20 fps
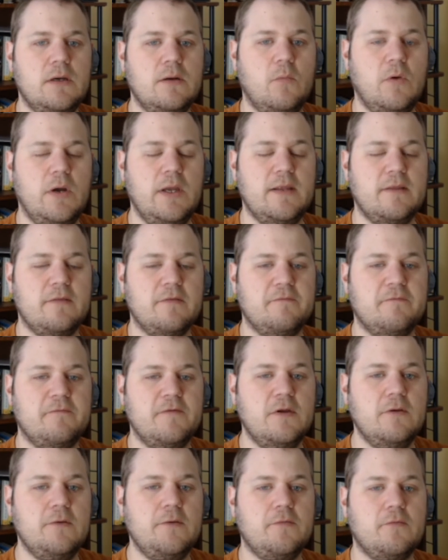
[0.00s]
White has a
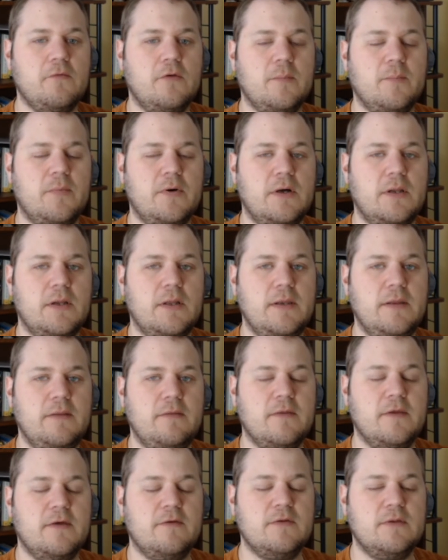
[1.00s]
very strong pawn on
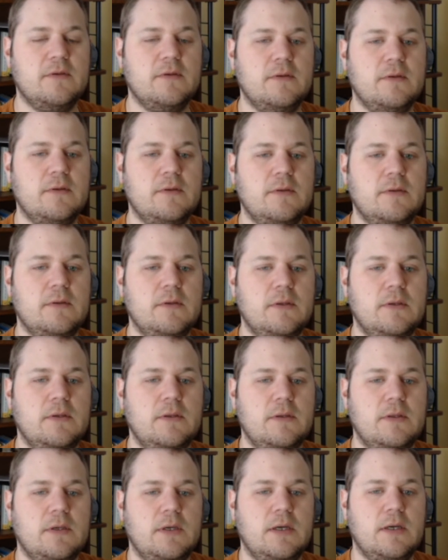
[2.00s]
e7
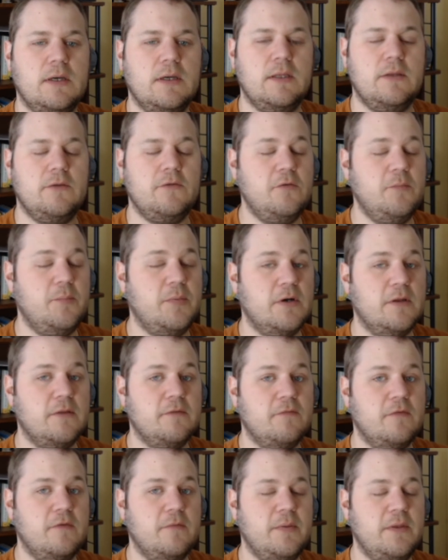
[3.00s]
and two pawns
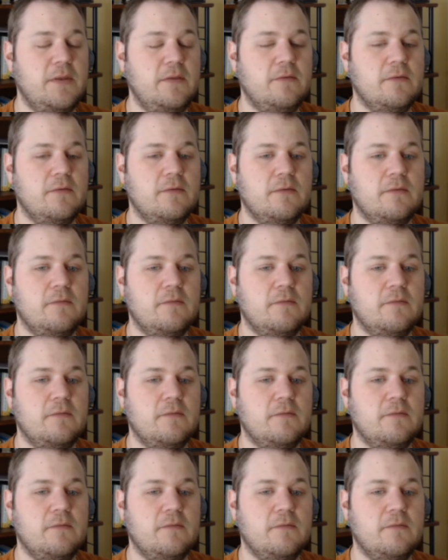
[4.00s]
for the piece.